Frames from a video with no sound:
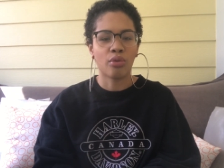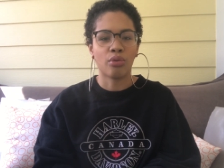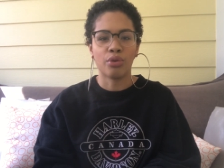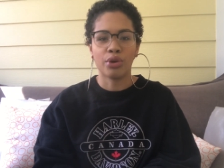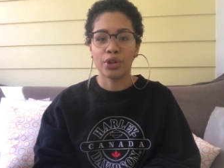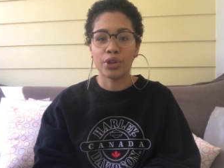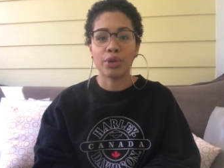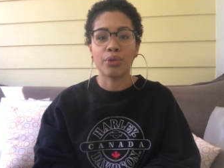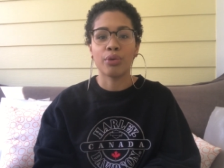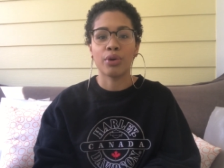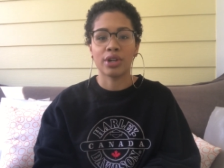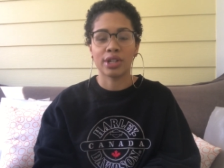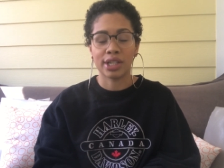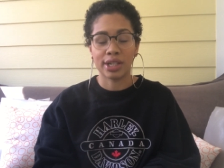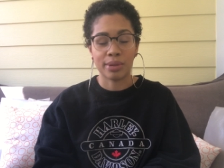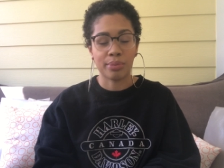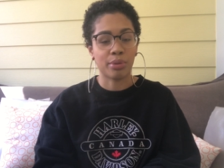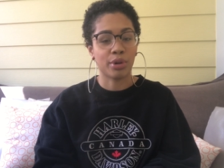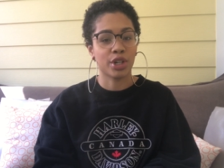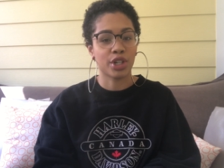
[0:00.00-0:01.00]
really
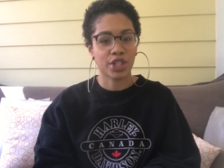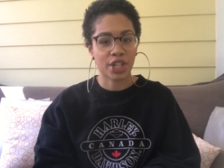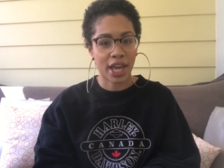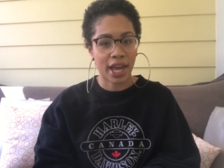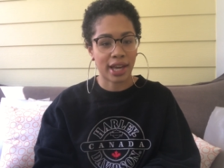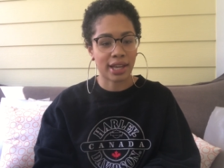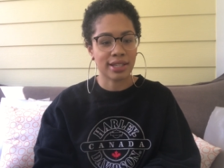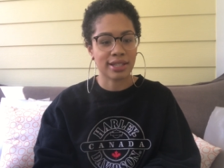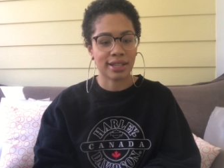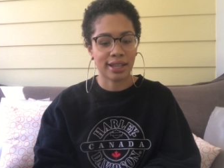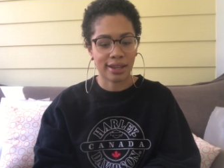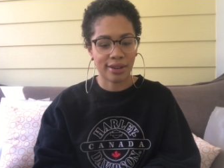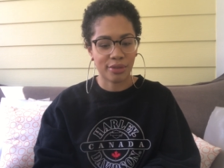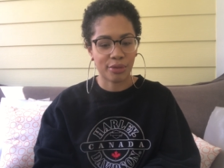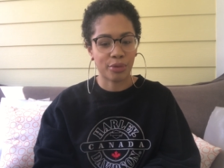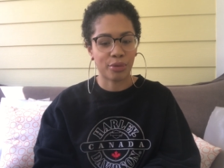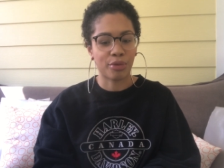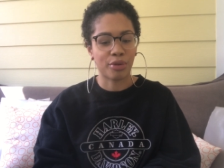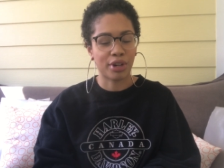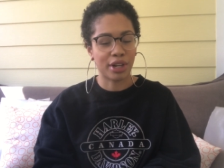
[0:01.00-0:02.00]
wanted a British accent
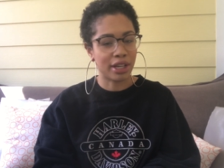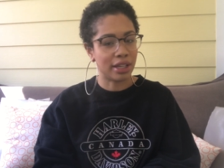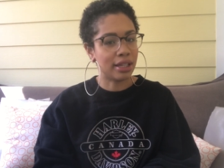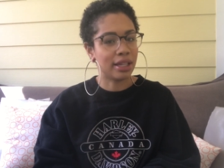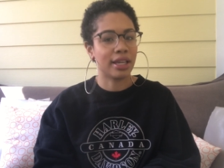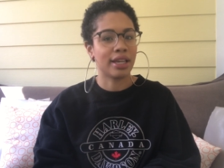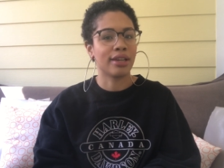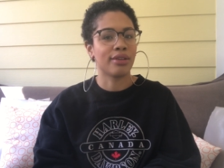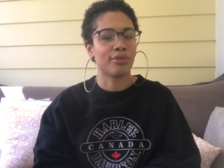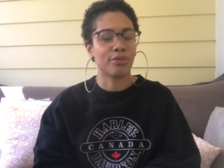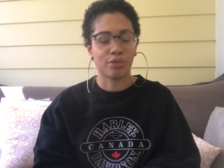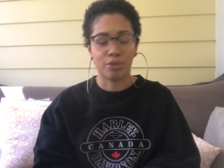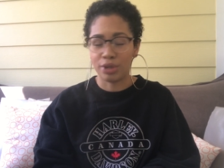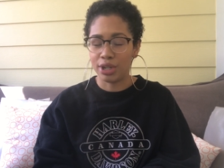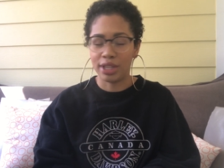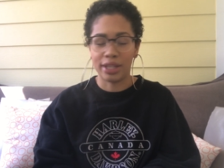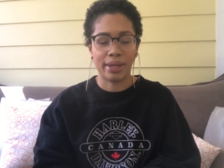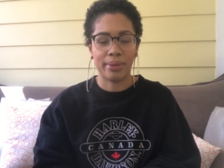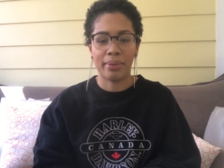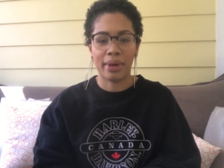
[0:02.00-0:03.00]
really,
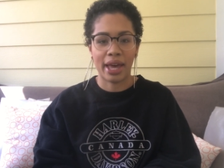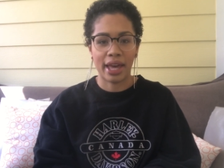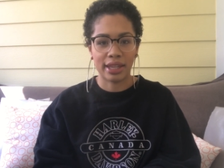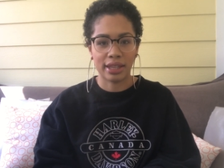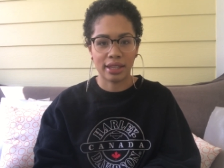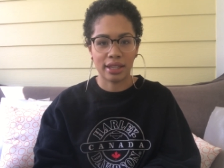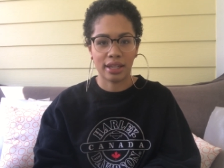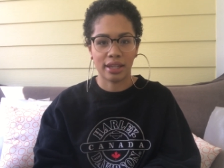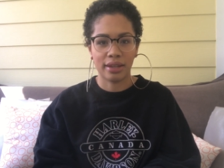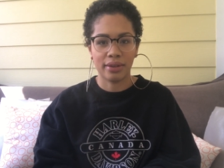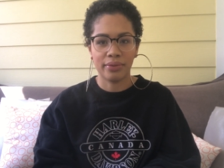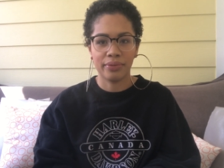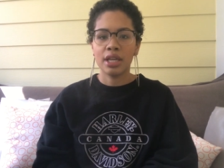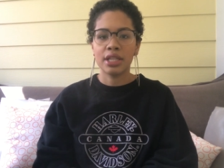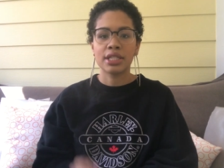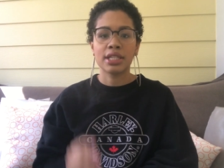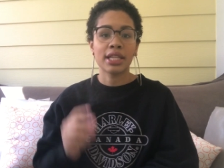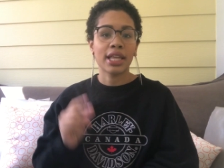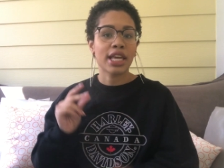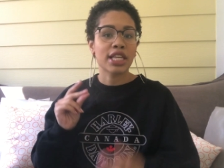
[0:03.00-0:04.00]
really badly.
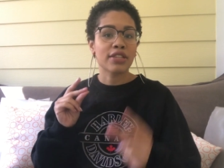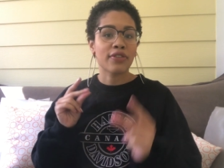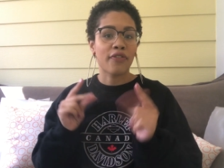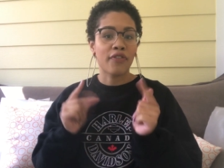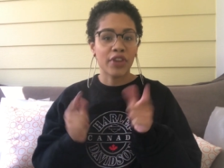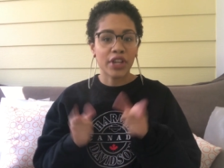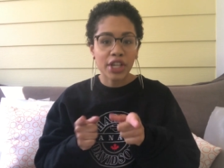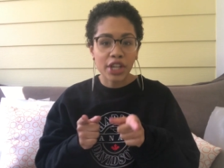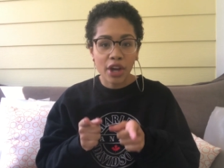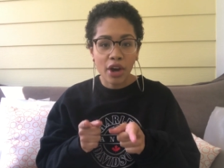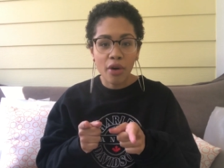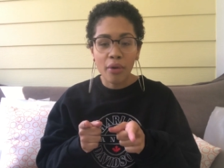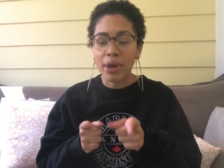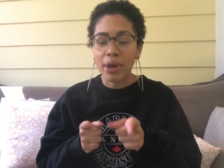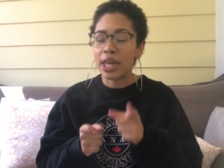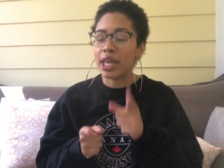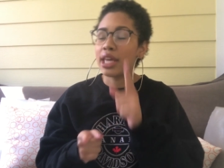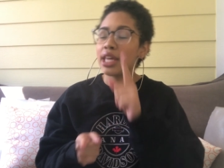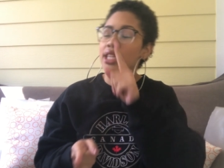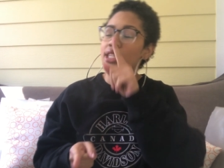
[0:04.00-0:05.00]
Today's video
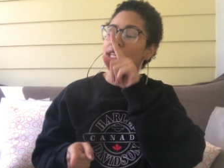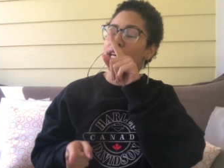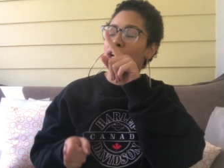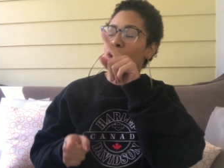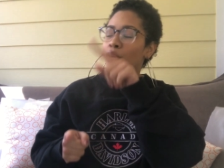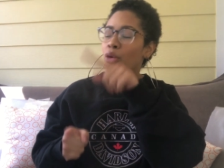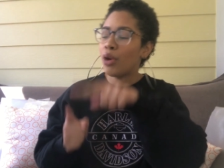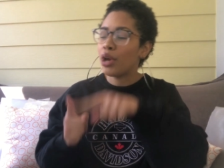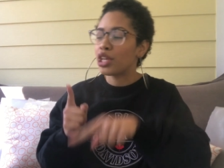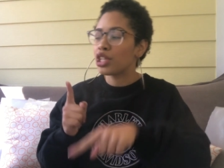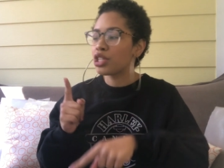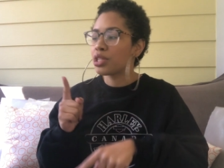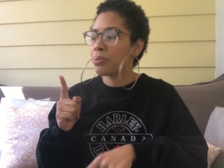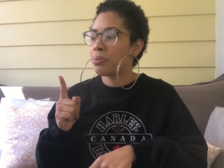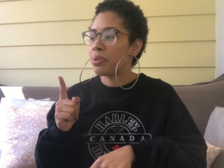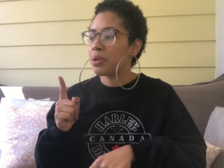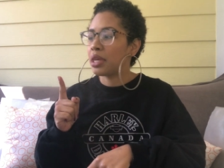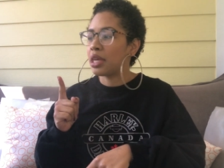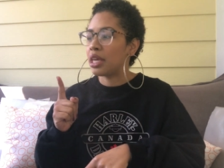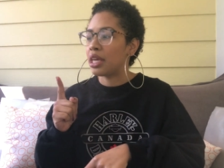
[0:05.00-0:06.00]
is going to
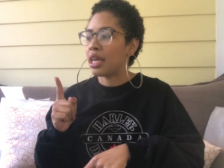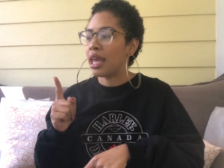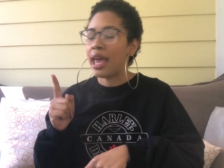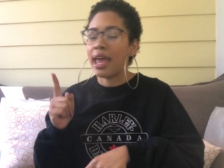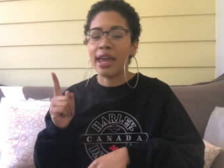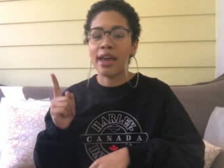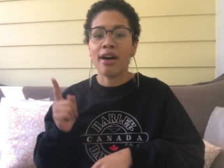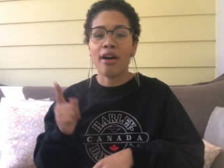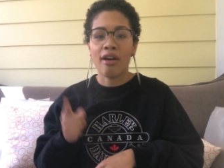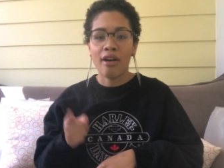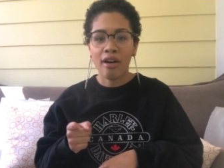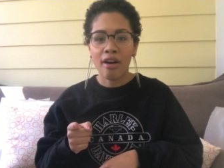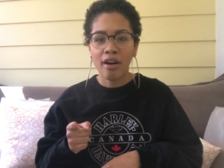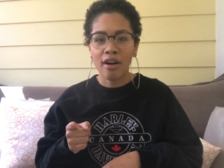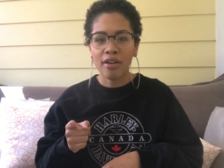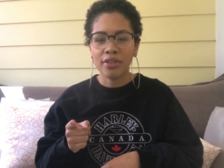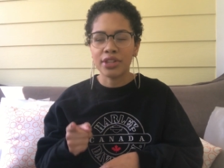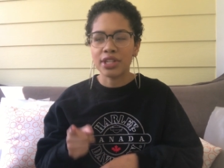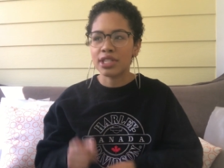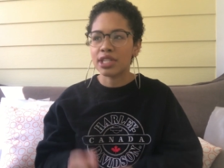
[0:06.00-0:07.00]
be a
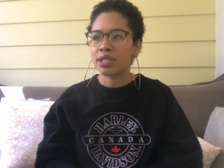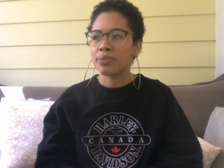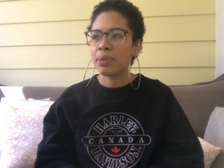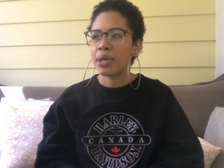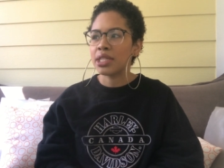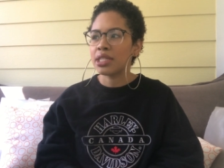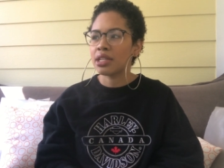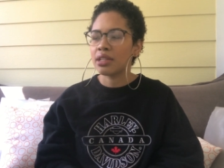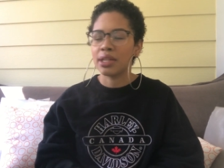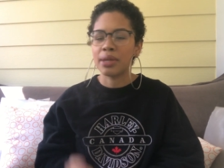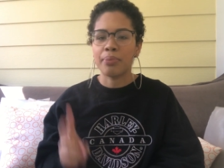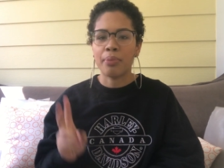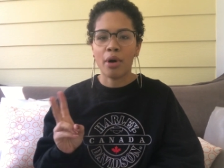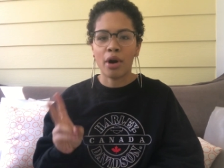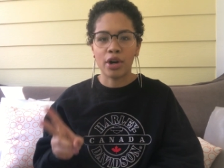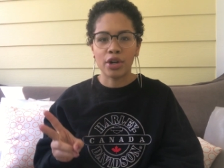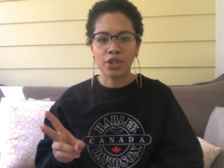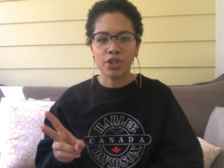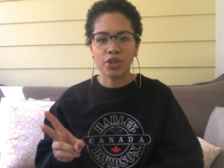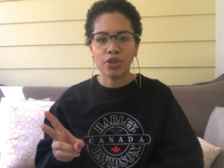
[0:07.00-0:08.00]
haul. This is basically
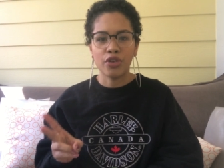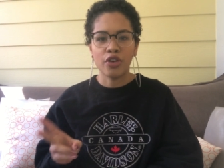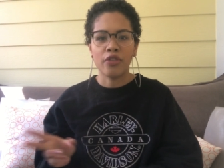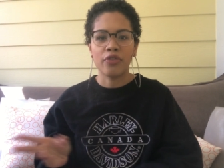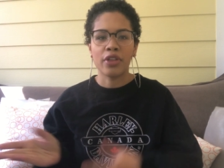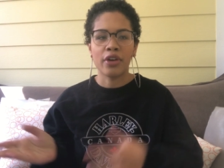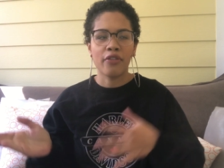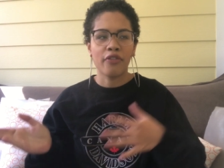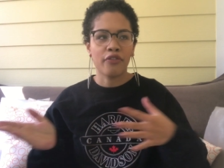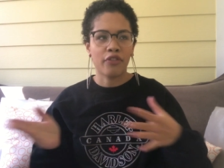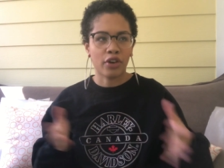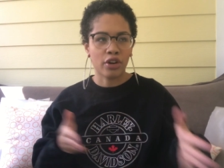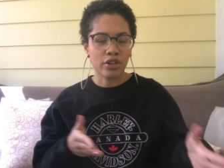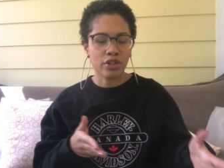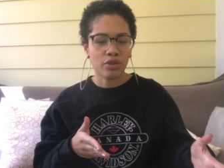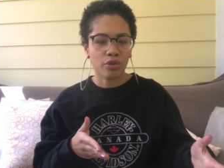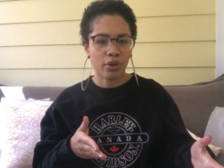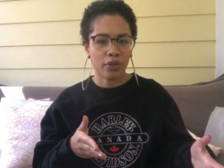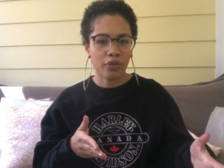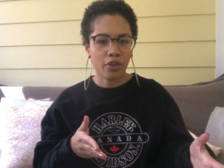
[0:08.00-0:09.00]
part two of the
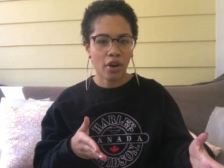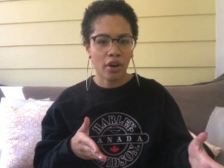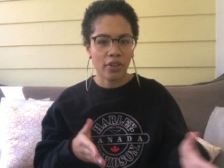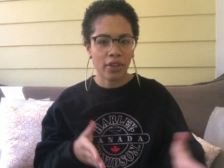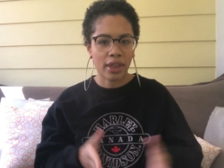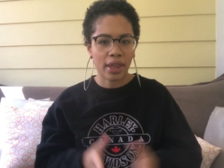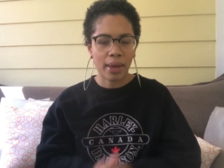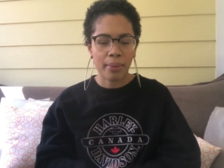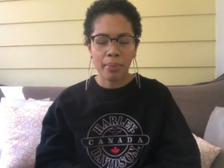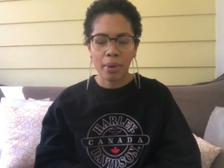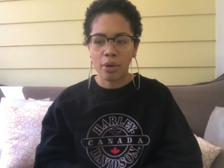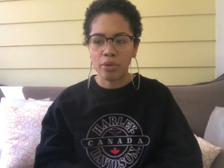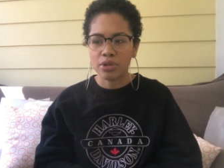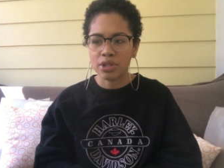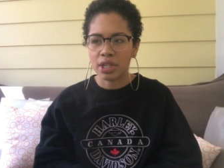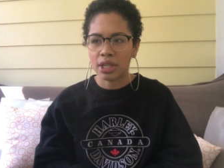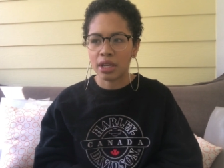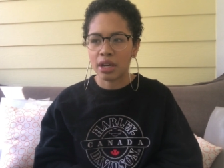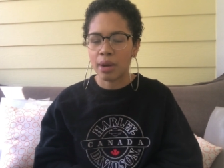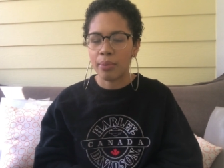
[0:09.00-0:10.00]
first thrift haul that I
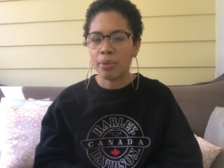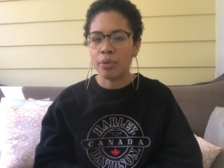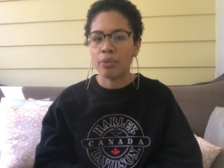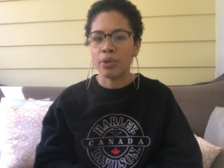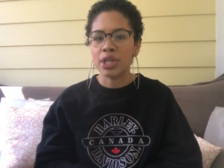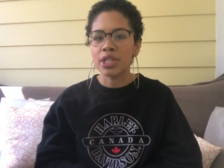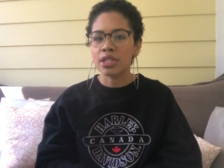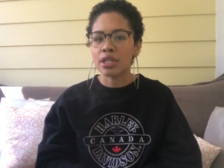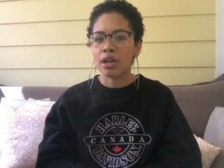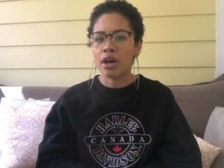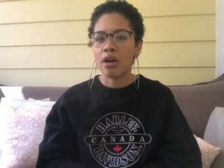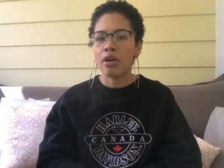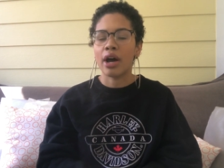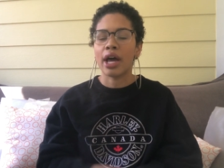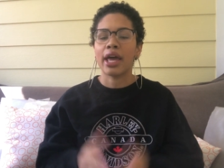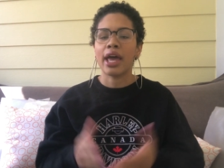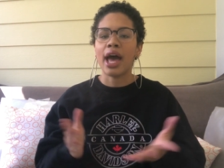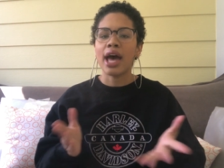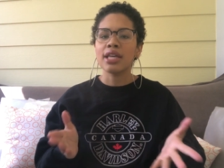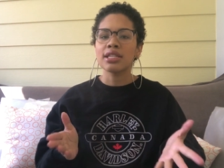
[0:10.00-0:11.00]
posted a couple weeks ago.
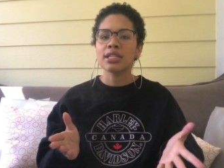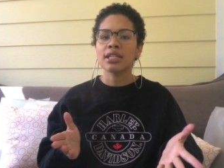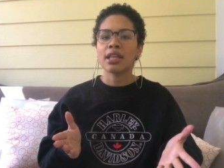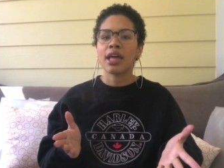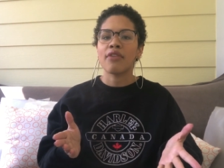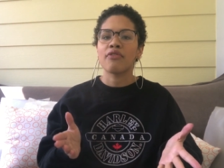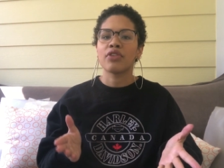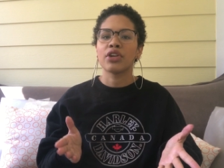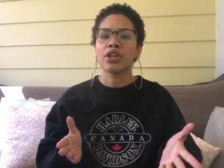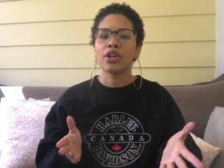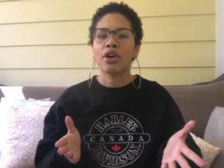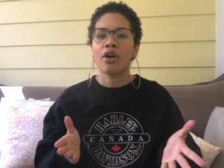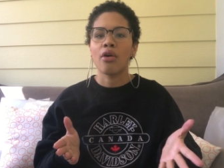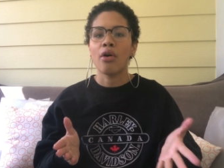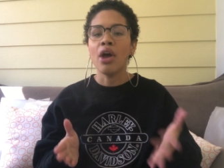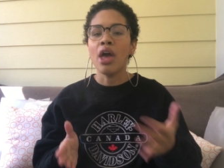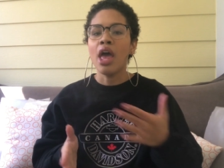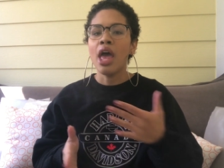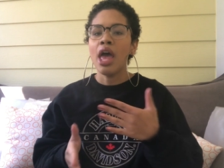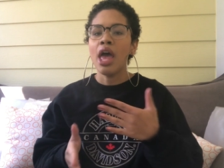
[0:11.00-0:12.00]
I asked in that video